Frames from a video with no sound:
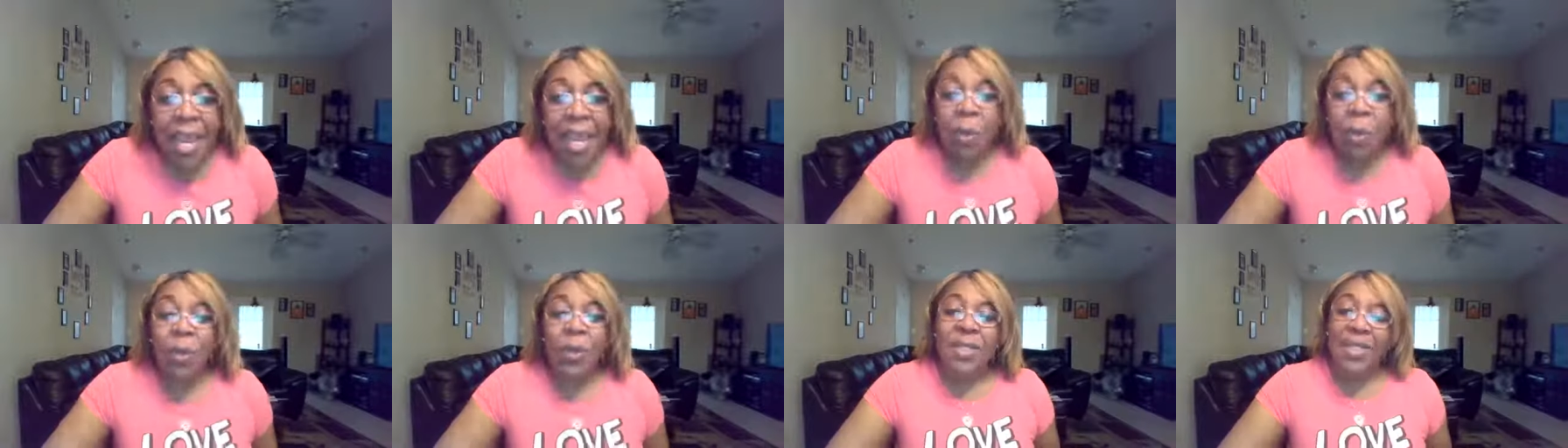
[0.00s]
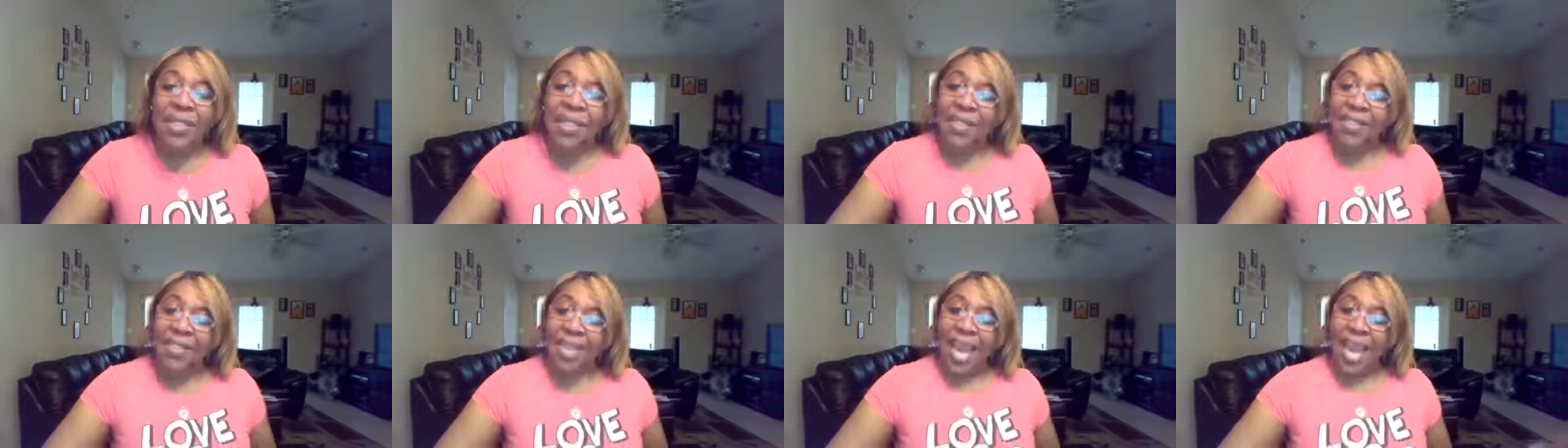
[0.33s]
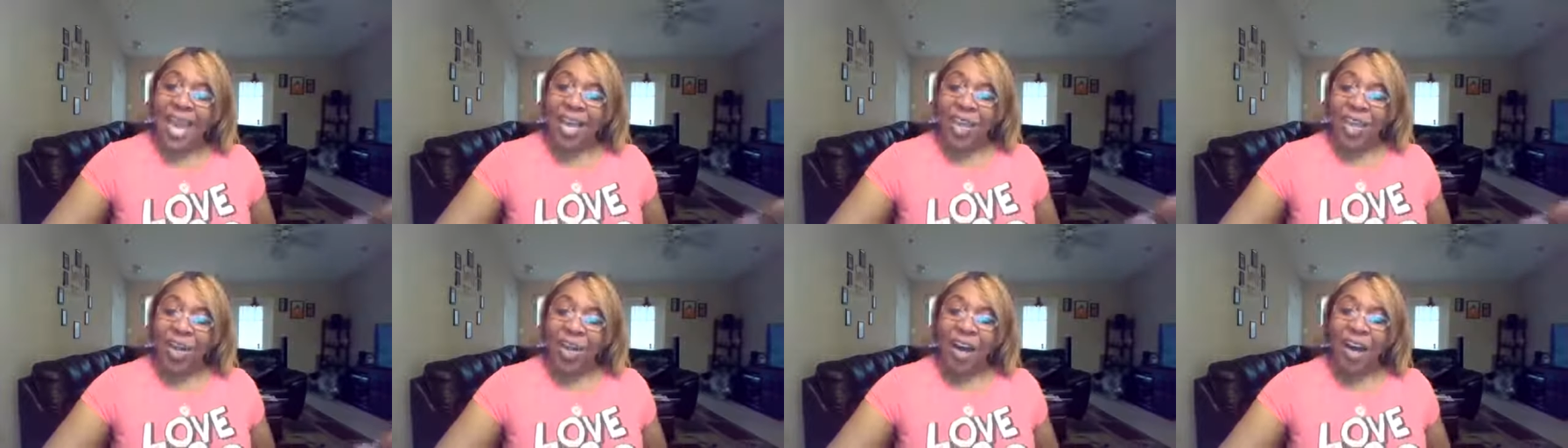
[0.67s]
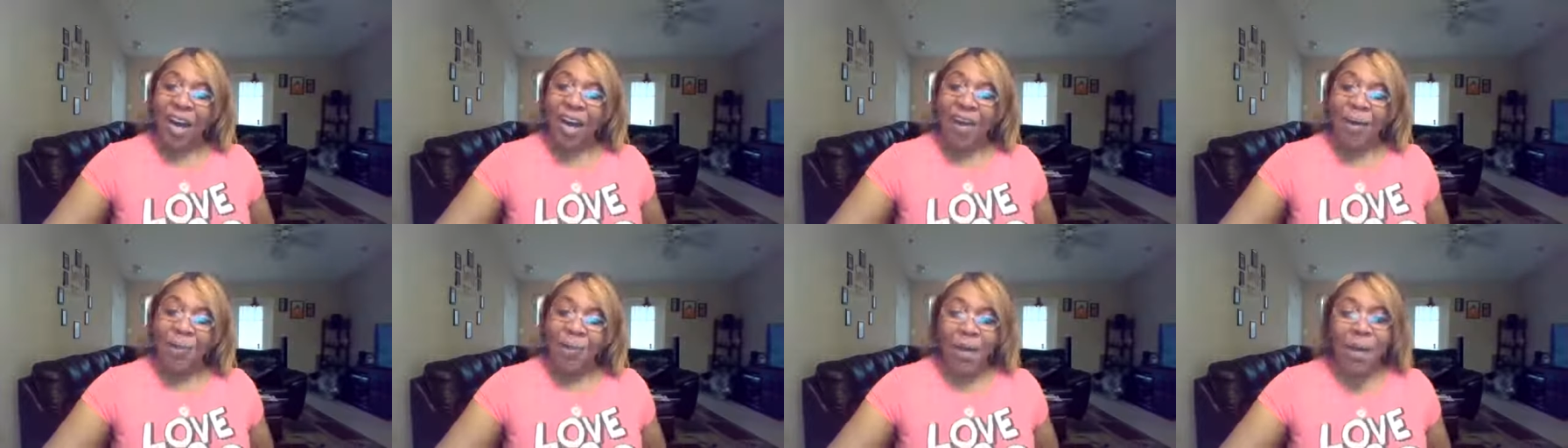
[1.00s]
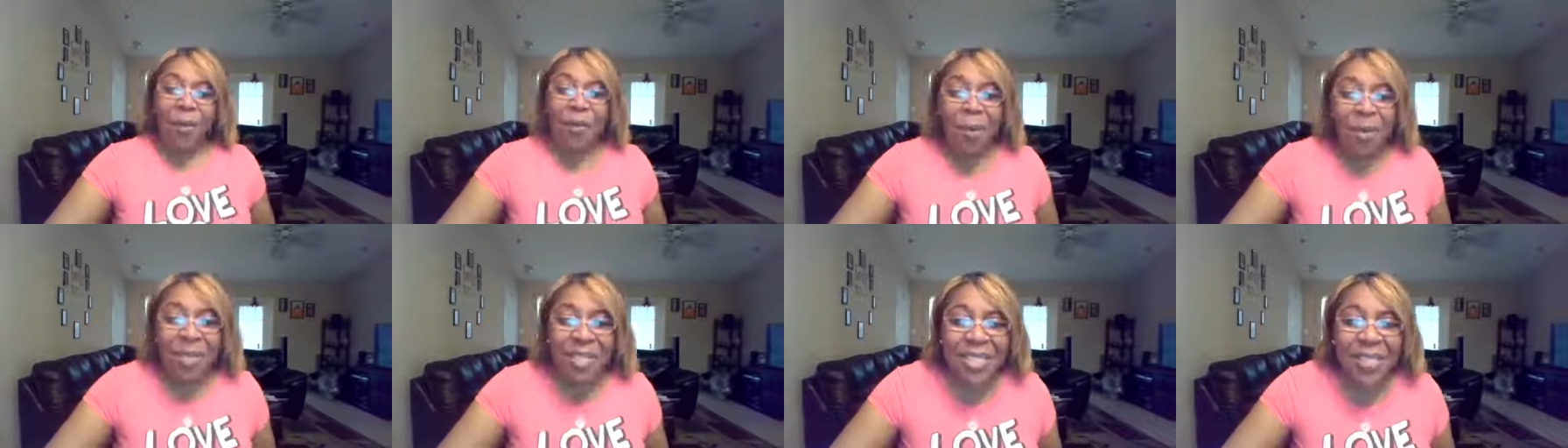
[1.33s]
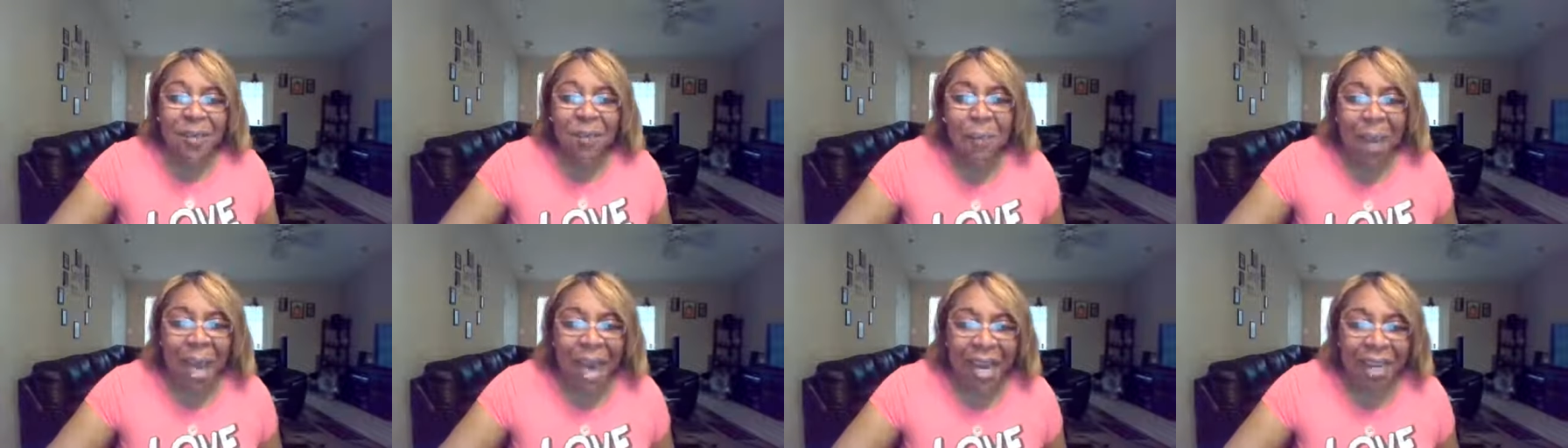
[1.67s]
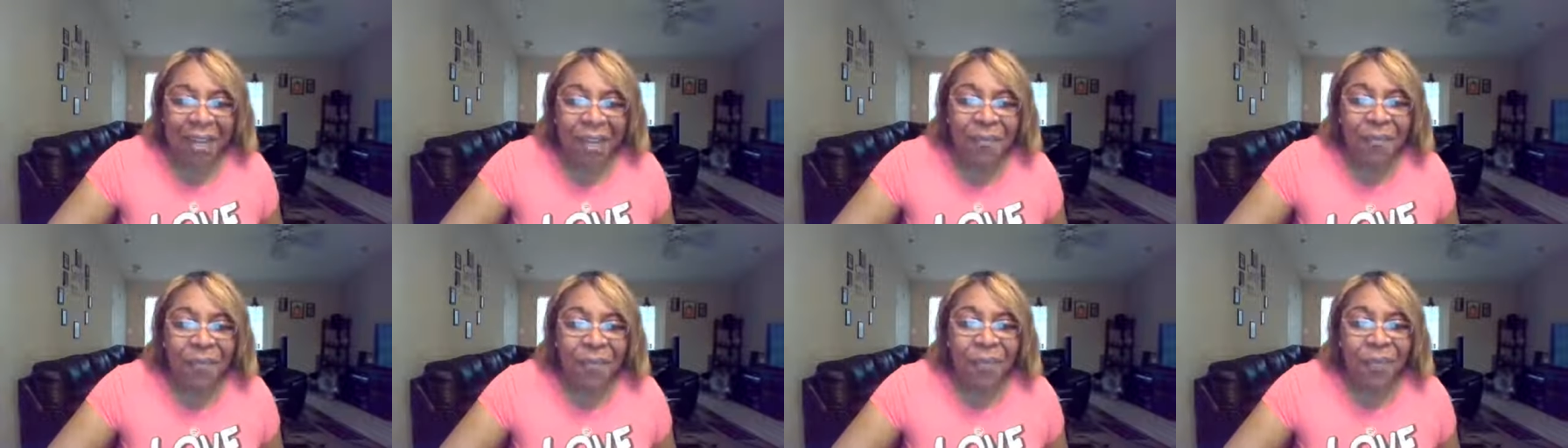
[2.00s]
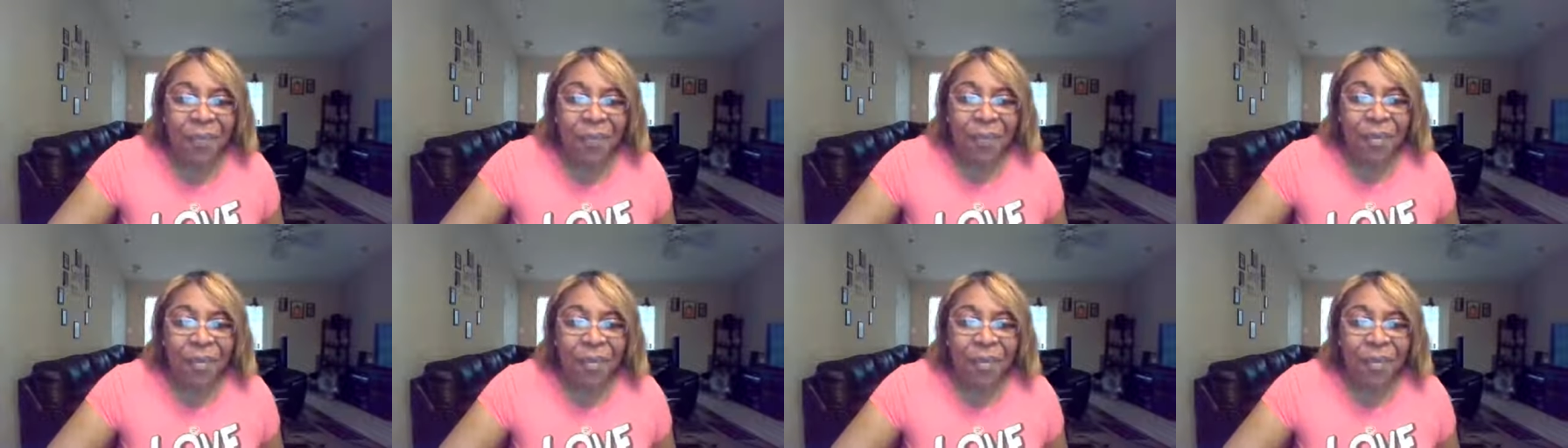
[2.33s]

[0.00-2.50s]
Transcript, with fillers: it was to take you up come on somebody